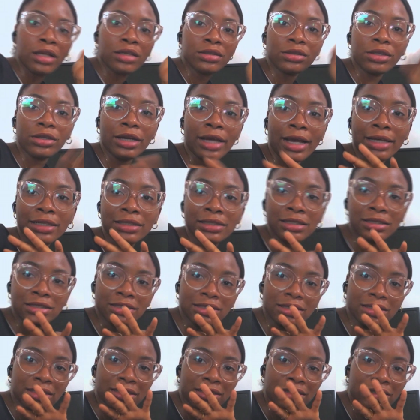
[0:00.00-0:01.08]
So guys, this
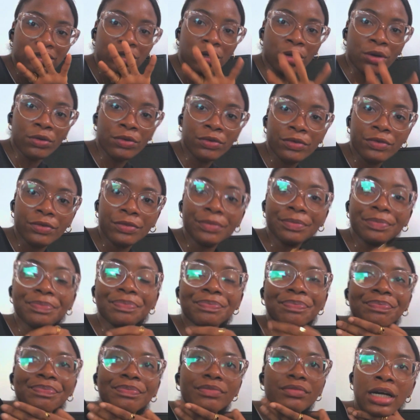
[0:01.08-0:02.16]
is the stuff.
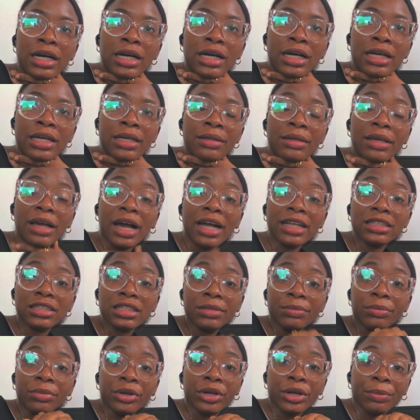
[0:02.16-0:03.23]
I actually
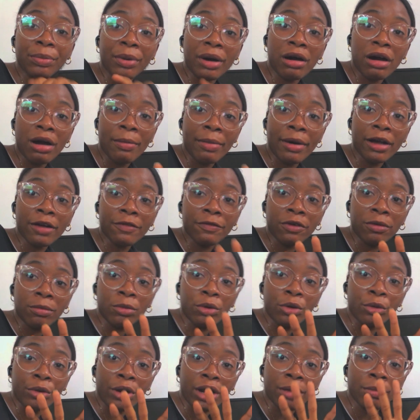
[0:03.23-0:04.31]
bought a power bank from
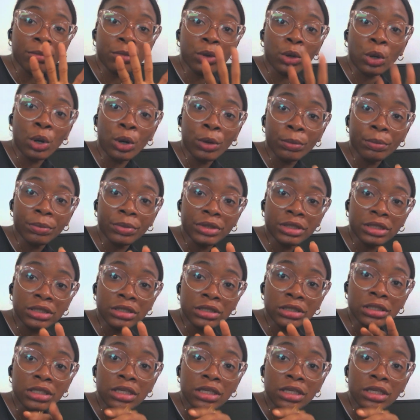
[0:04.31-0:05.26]
Oraimo company